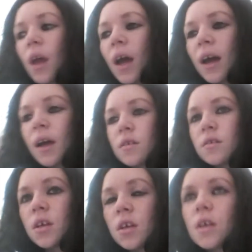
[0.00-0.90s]

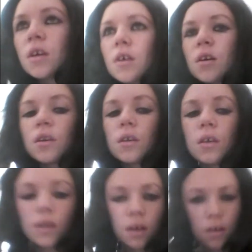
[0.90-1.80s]
and
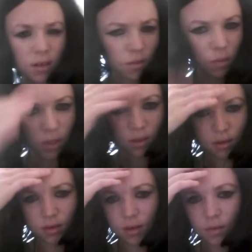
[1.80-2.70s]
yeah, is this wig
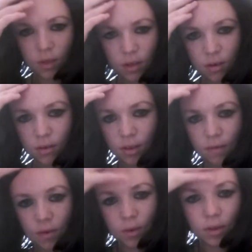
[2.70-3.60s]
looking weird? I
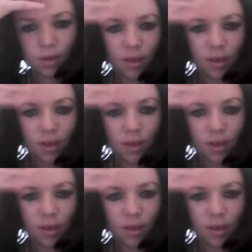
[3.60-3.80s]
have no idea.